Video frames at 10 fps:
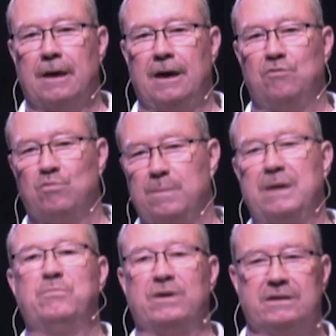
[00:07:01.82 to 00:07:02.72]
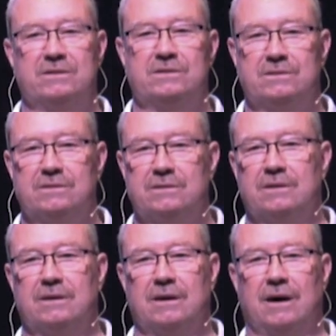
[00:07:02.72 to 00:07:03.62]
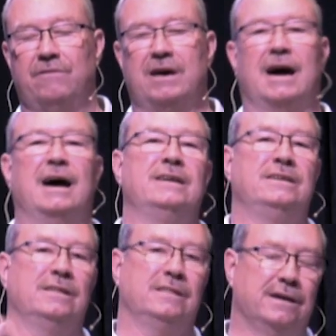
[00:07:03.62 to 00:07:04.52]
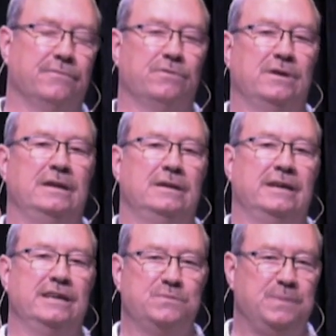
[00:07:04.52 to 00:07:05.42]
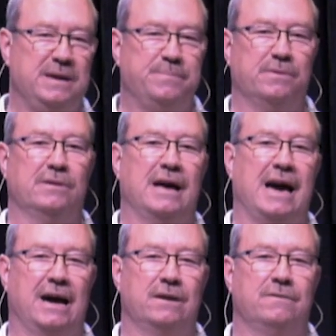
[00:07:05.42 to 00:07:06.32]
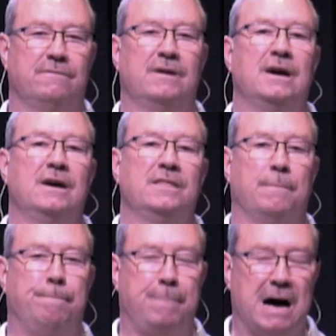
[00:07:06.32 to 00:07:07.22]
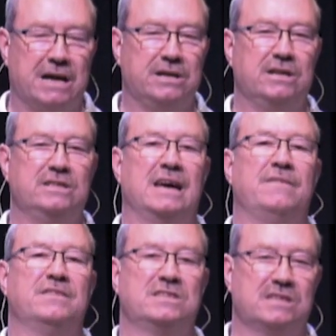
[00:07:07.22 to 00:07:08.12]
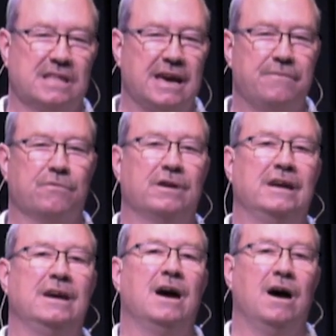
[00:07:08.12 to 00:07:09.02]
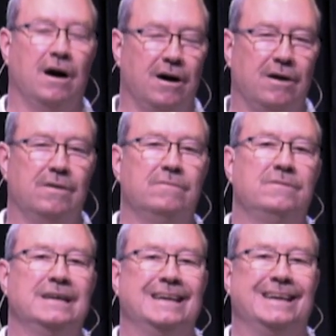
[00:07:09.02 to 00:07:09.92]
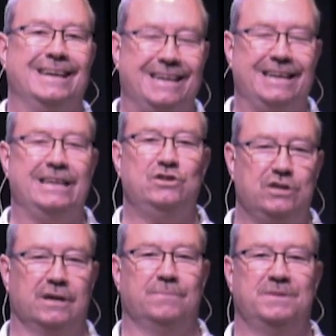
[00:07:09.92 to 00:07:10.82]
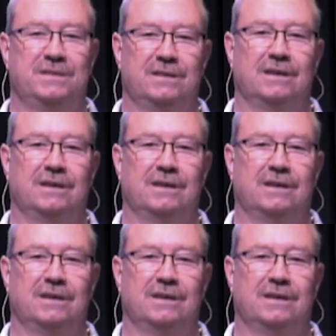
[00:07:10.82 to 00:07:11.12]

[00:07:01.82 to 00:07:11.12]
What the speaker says: in remembrance of God delivering His people out of the bondage, out of the slavery of Egypt.